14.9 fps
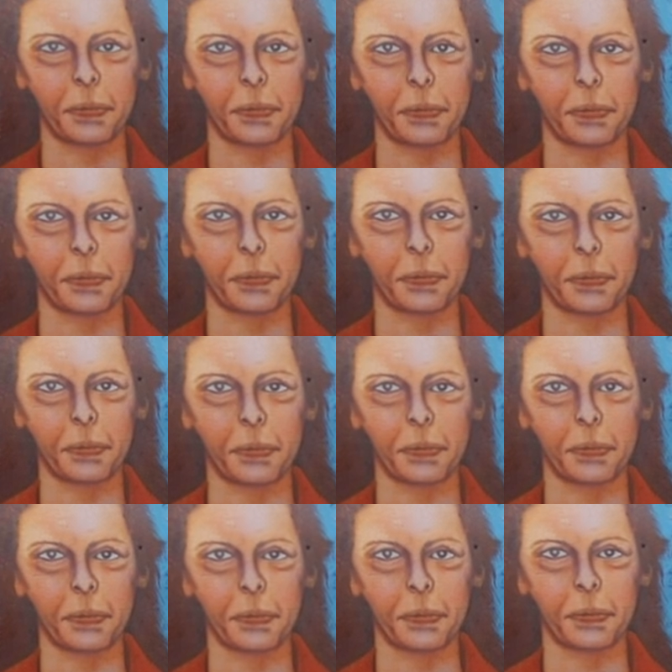
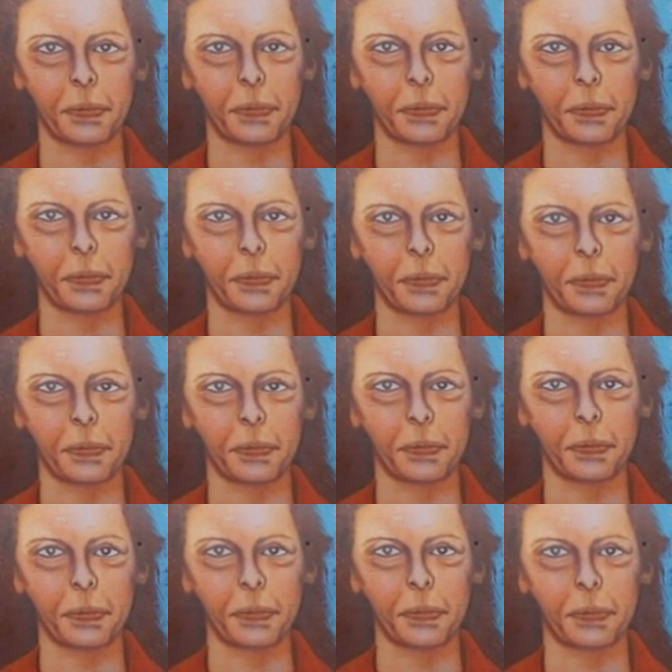
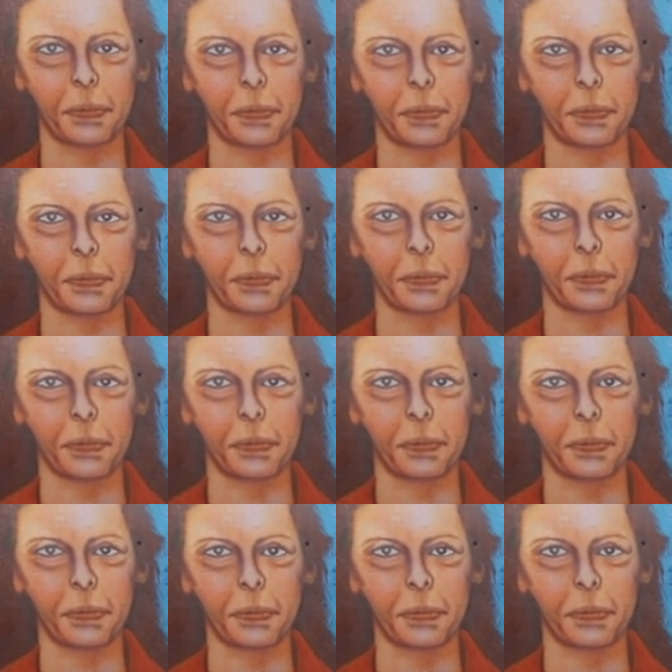
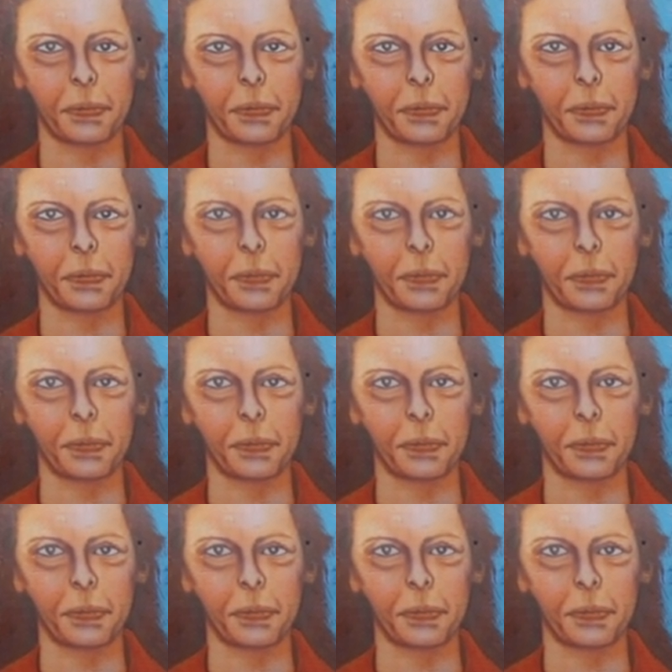[no speech]